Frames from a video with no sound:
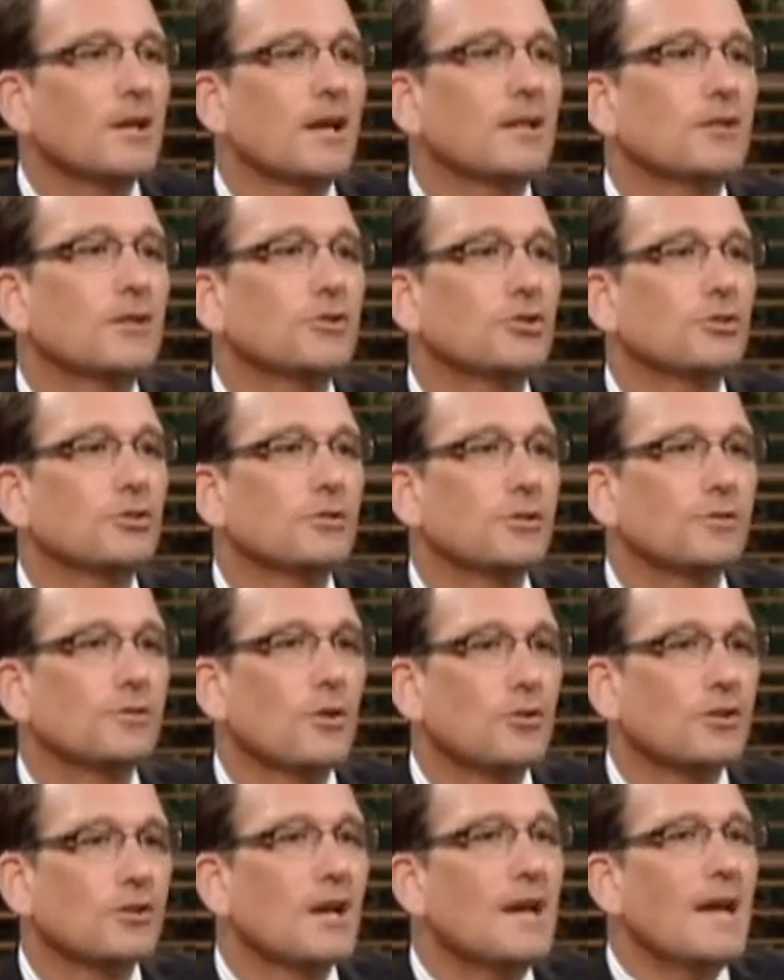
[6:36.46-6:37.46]
the title insurance
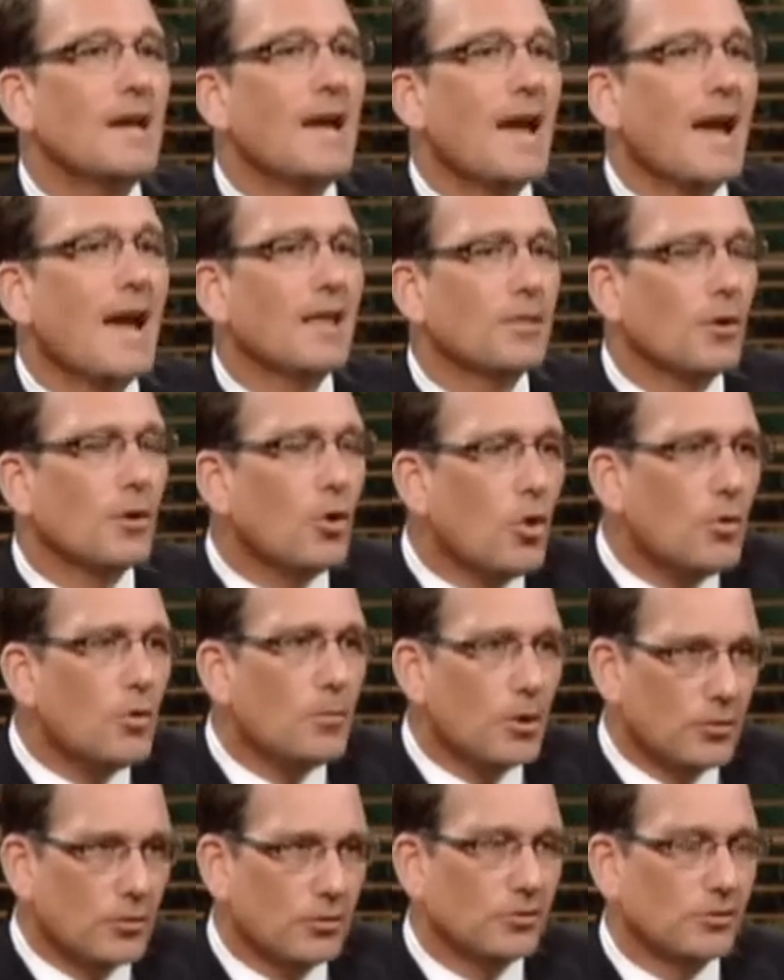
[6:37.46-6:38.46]
folks, and the
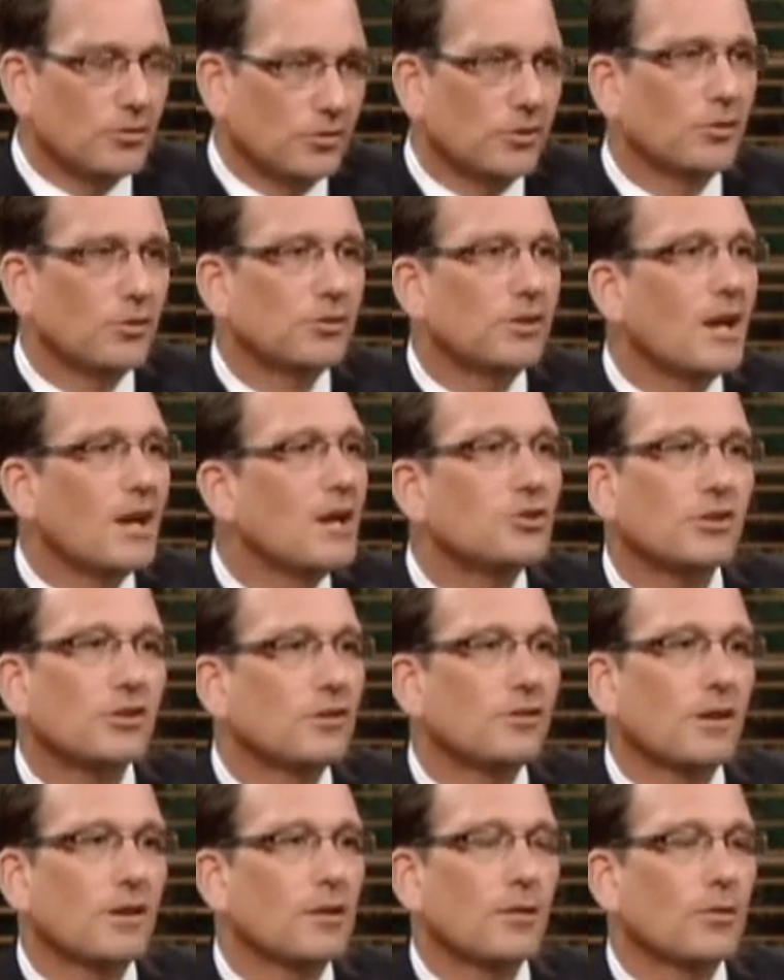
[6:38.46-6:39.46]
homeowners
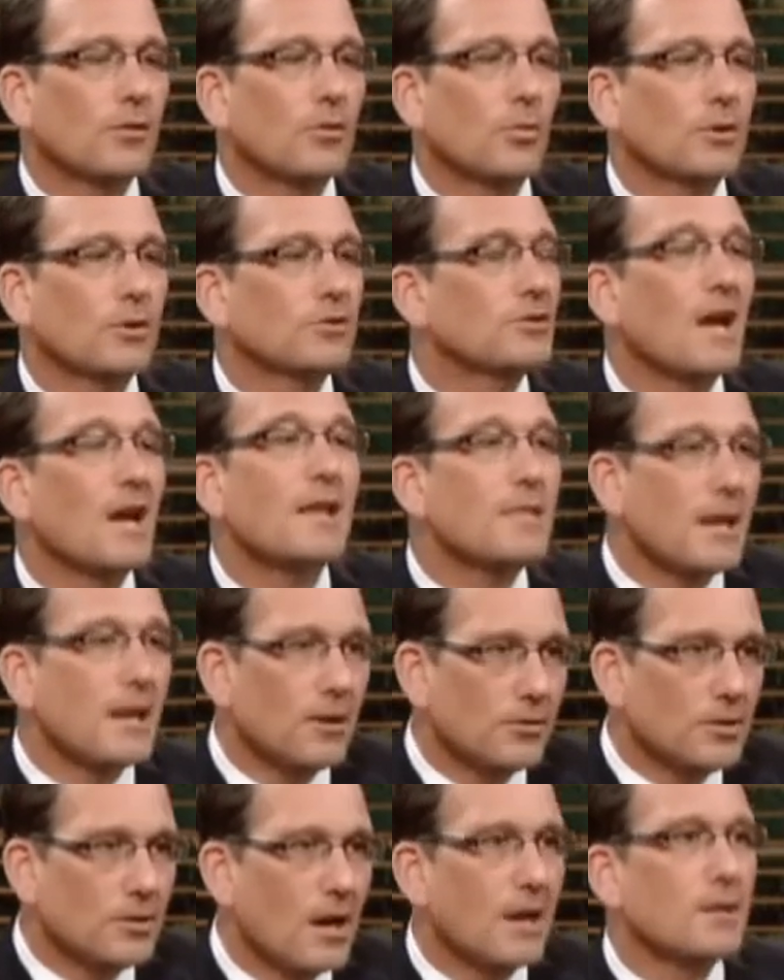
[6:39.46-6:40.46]
associations think they're the winners, and
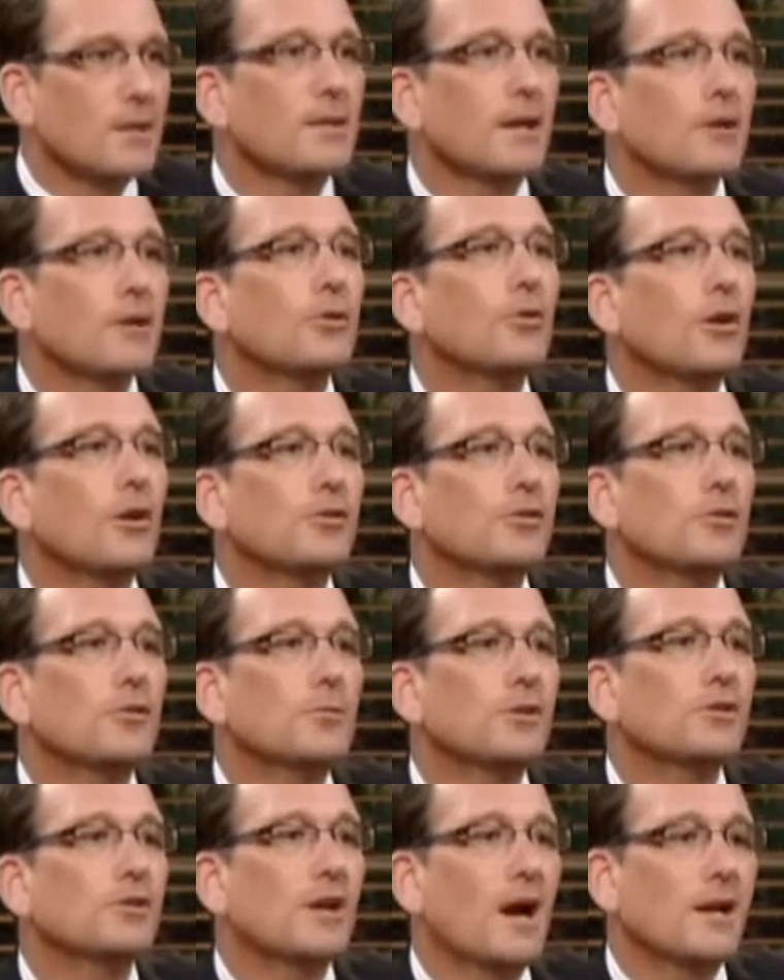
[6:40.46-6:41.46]
they are not. They are
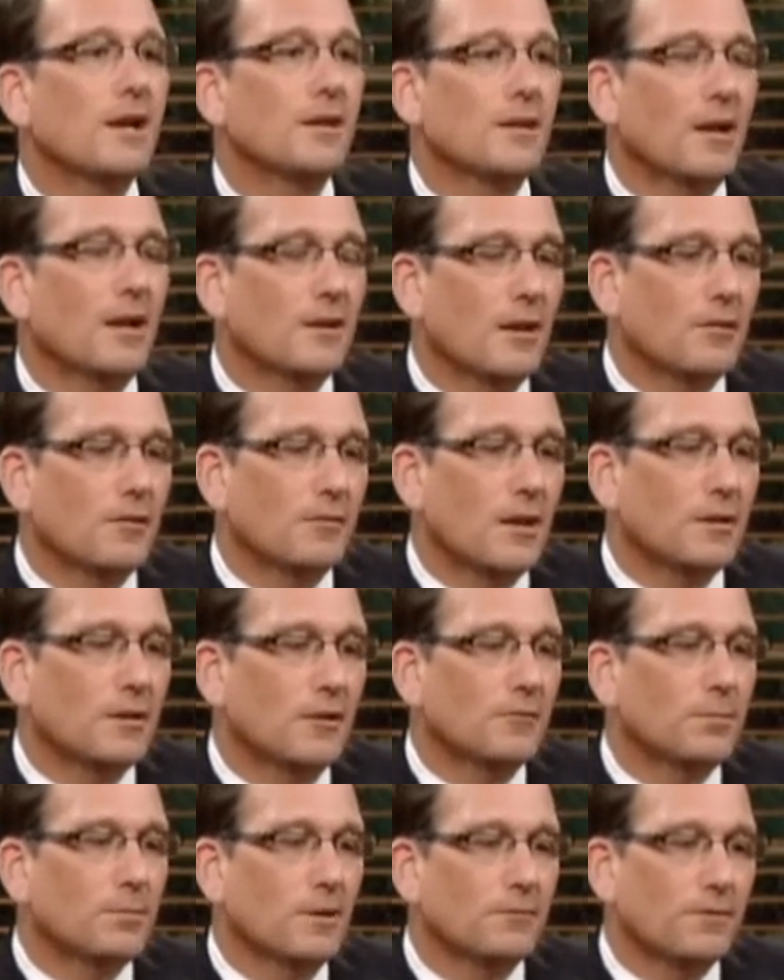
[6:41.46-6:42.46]
also misguided and
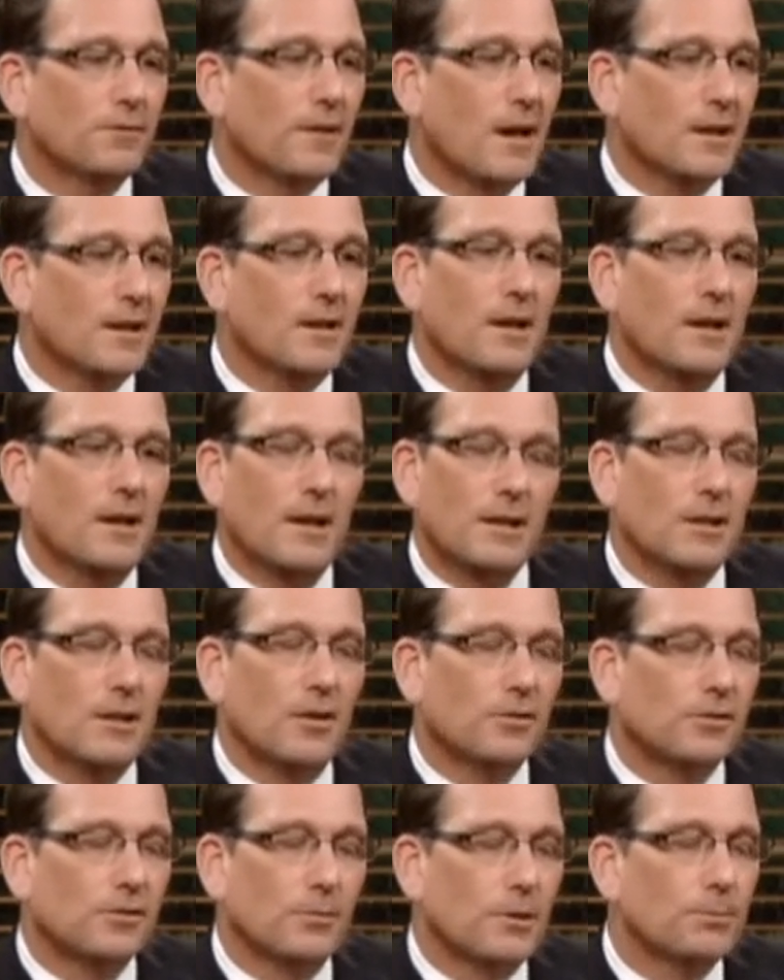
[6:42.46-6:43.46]
have been fed,
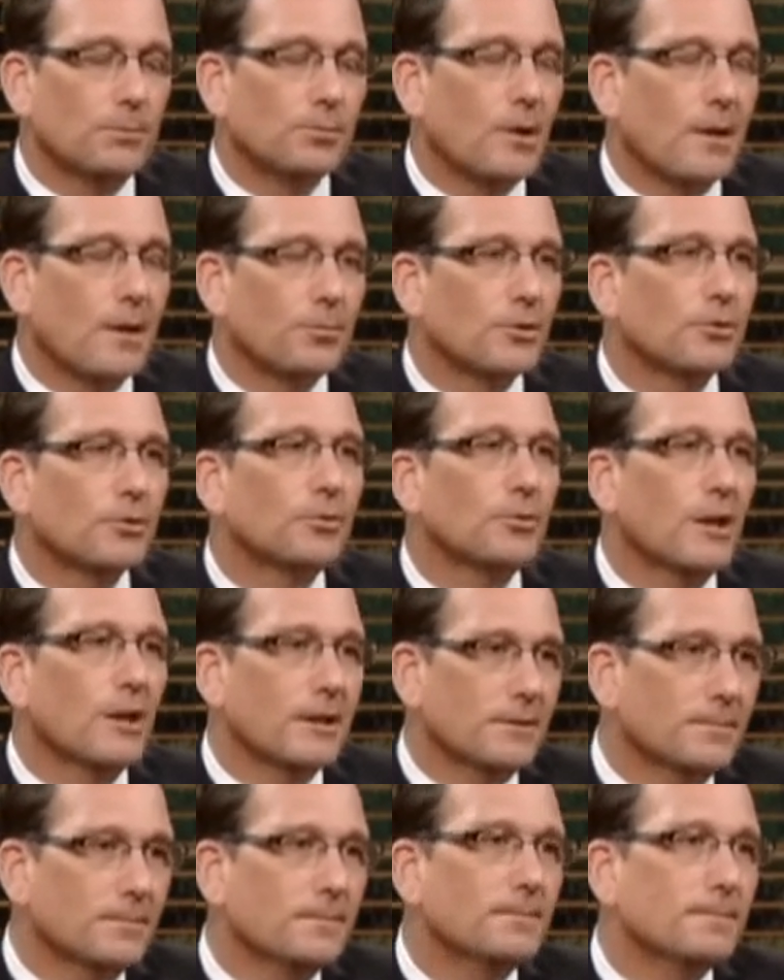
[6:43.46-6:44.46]
you know, some improper
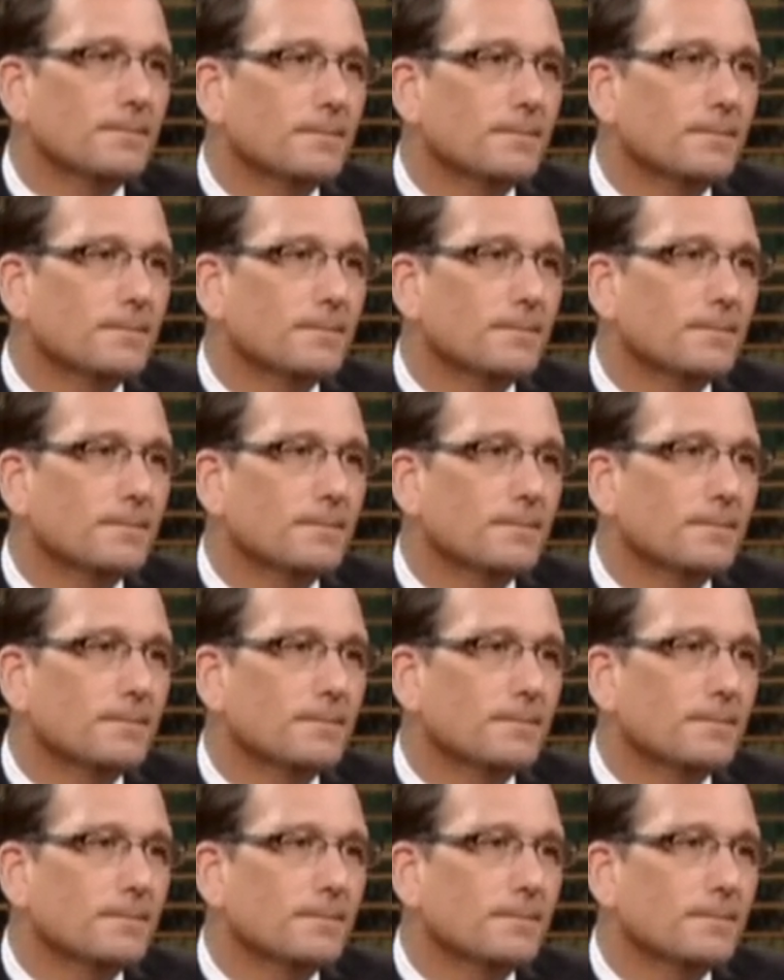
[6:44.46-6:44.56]
Kool-Aid.